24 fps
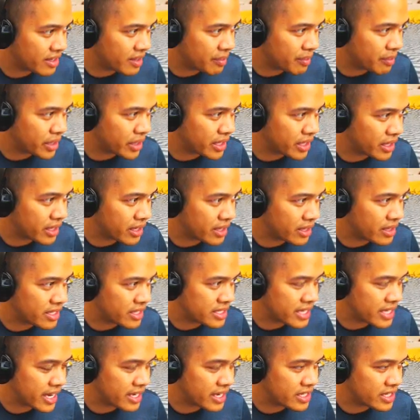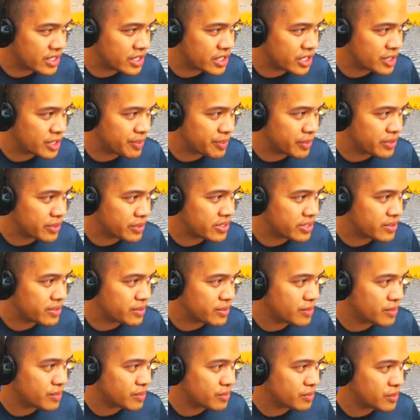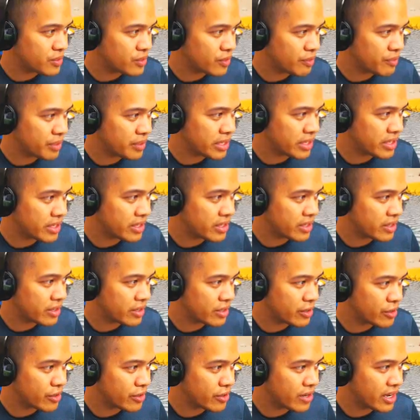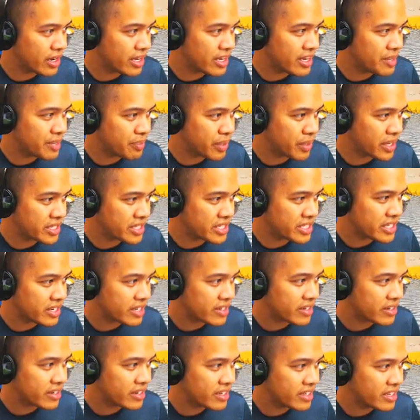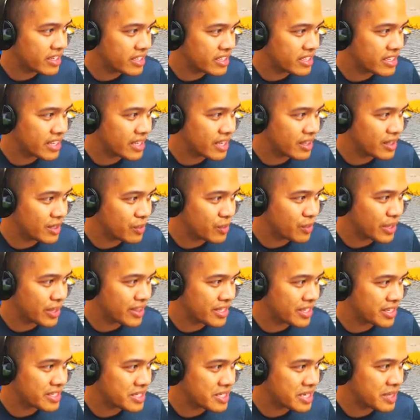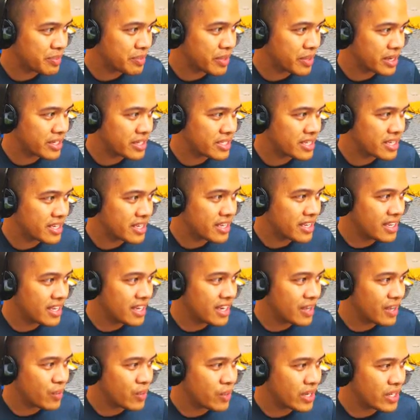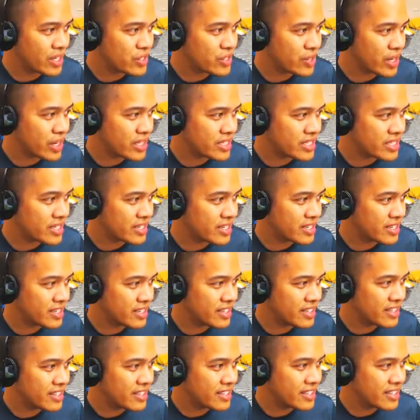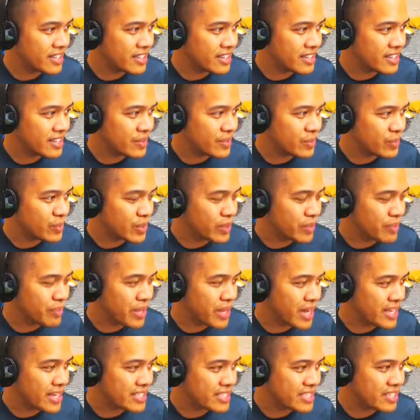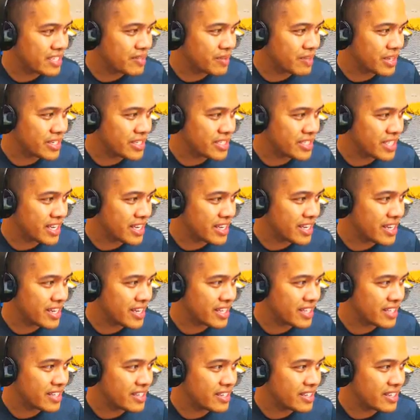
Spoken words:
But this cat is just supposed to sort of be a hitbox here. That little red thing is a hitbox. And when I try to run past him, I just get hit.